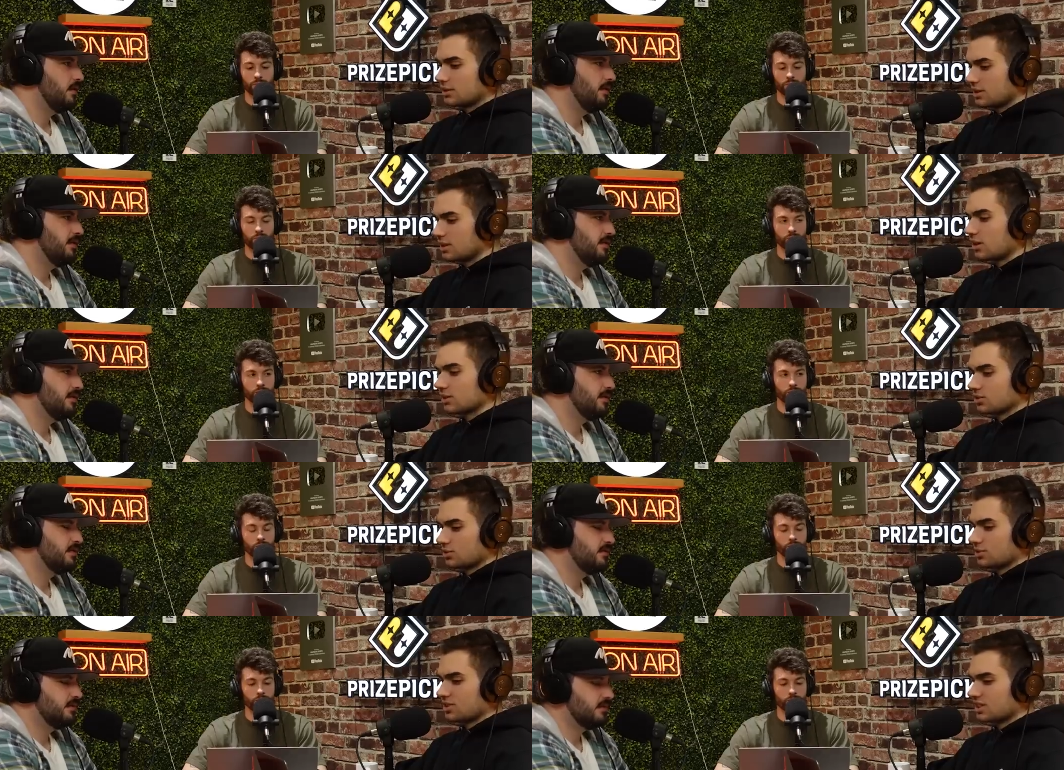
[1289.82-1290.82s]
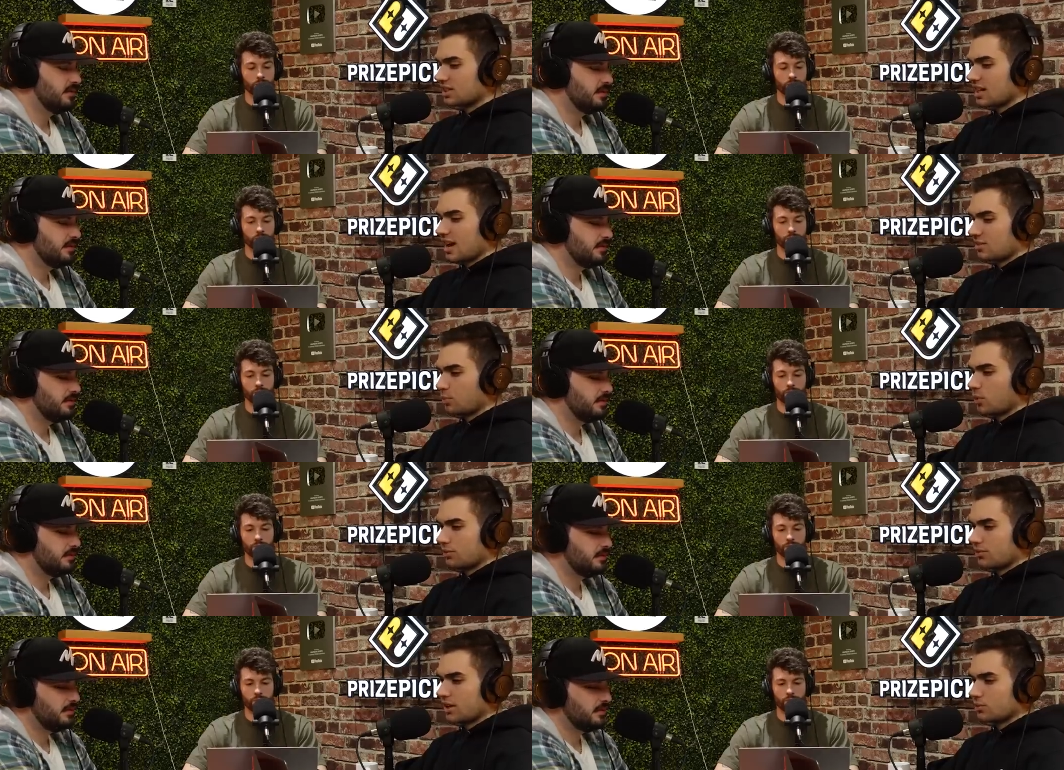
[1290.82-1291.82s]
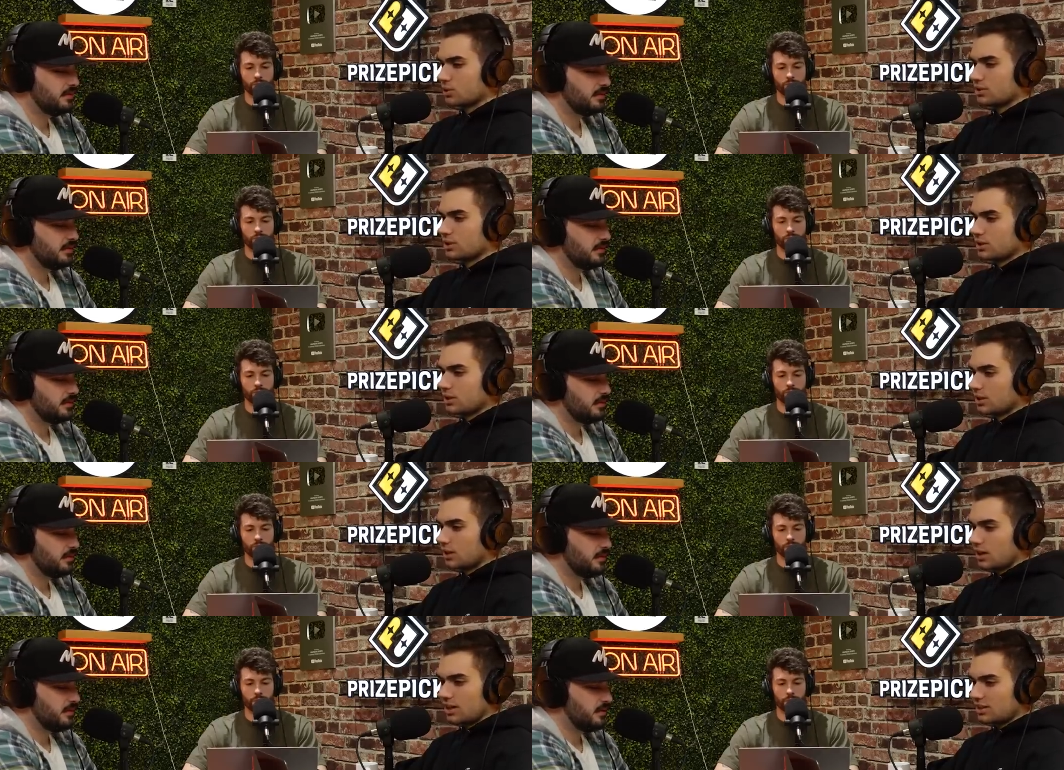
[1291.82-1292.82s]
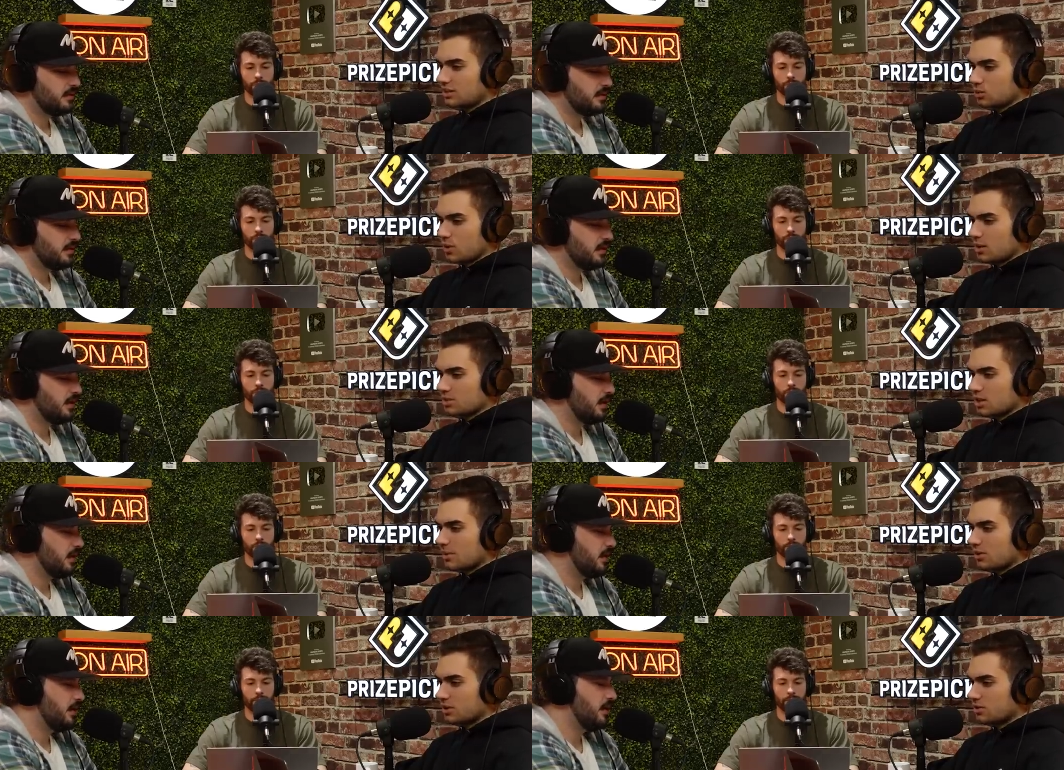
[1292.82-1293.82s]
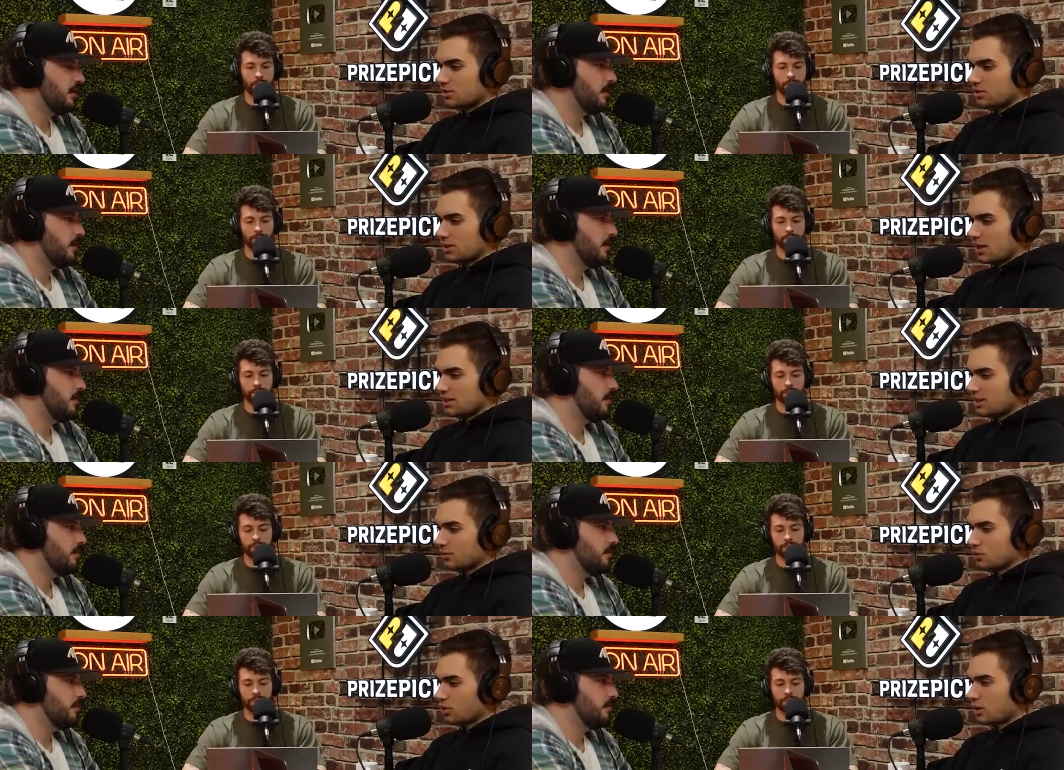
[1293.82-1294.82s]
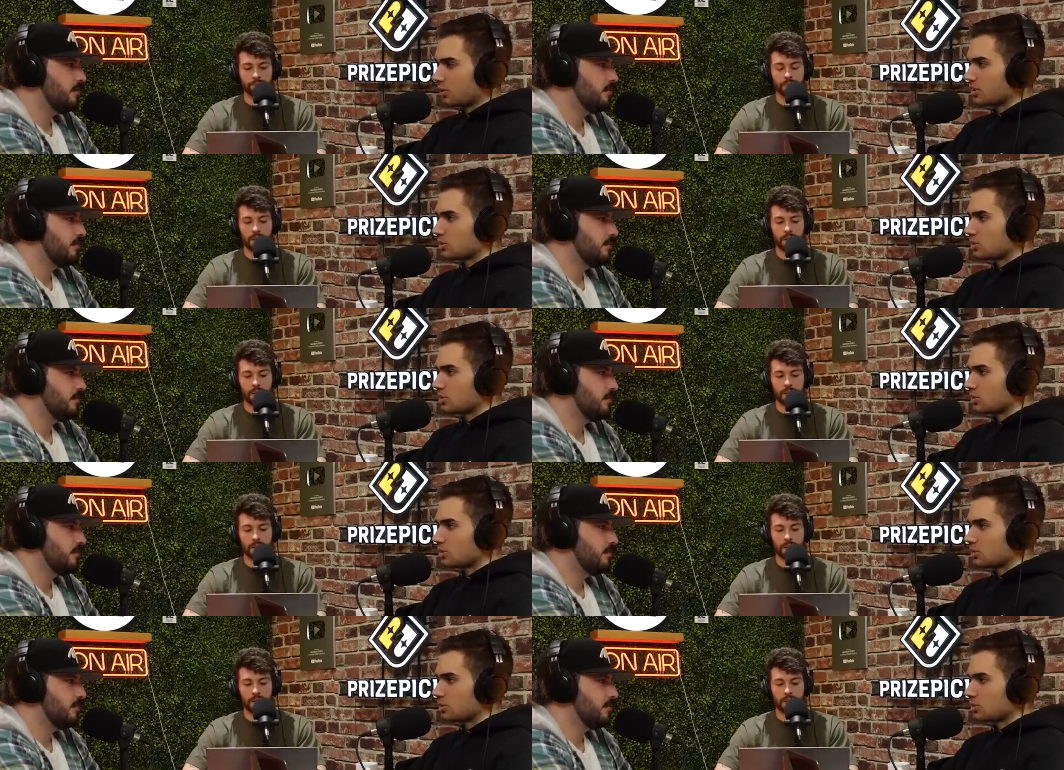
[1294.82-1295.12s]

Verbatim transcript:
Speaker 1: Seahawks are a 6.5-point favorite. I think the Rams come out here and definitely try to play